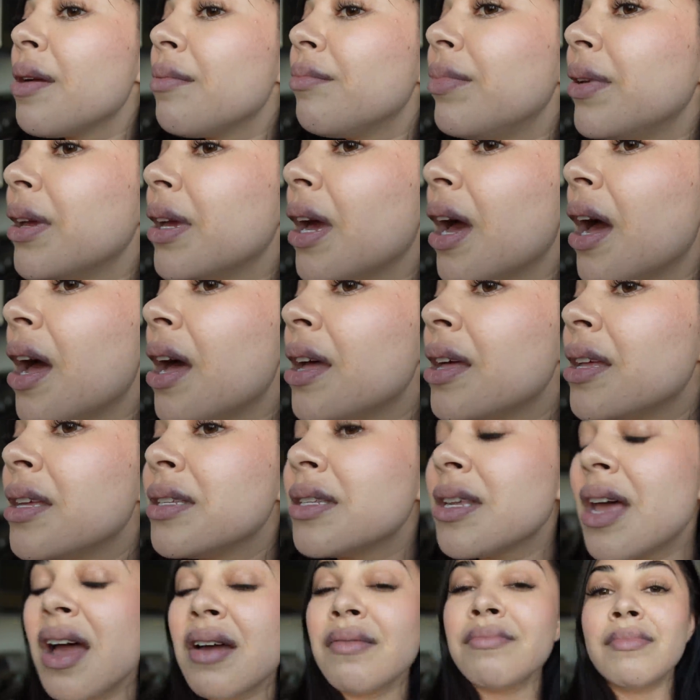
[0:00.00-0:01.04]

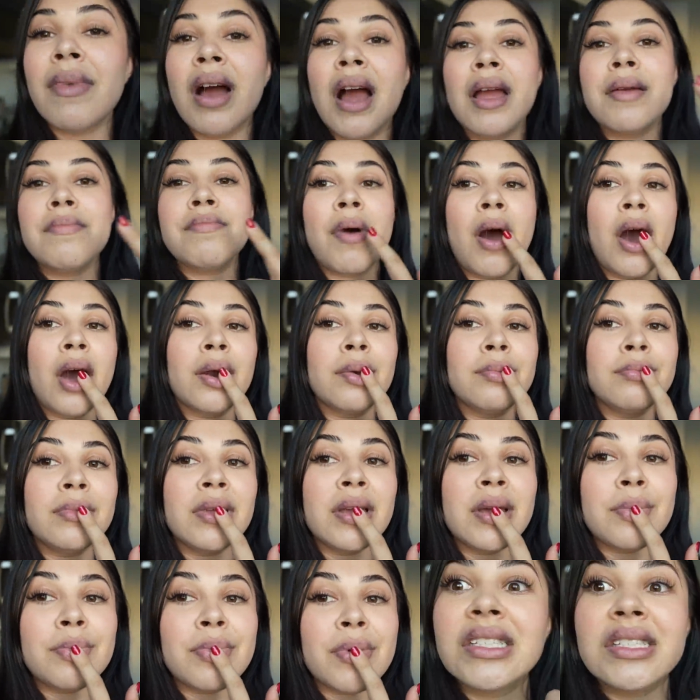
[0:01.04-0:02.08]
because my bottom
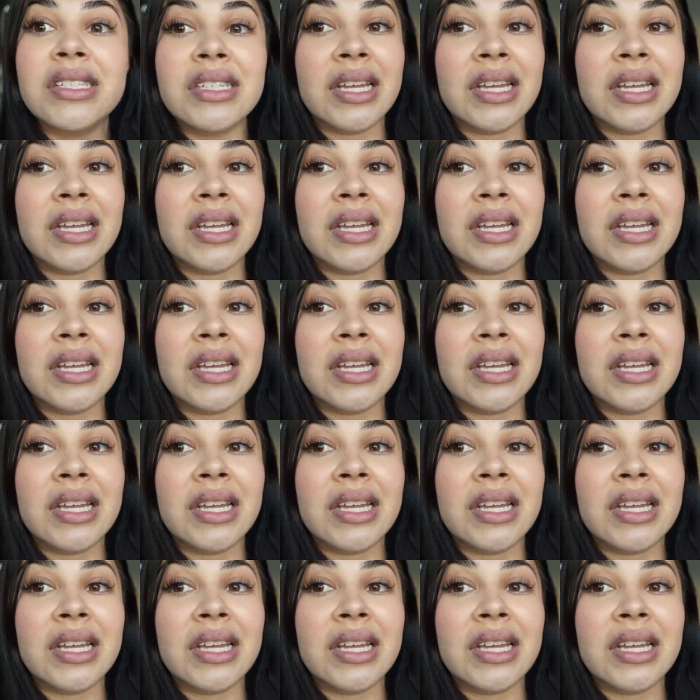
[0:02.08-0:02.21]
lip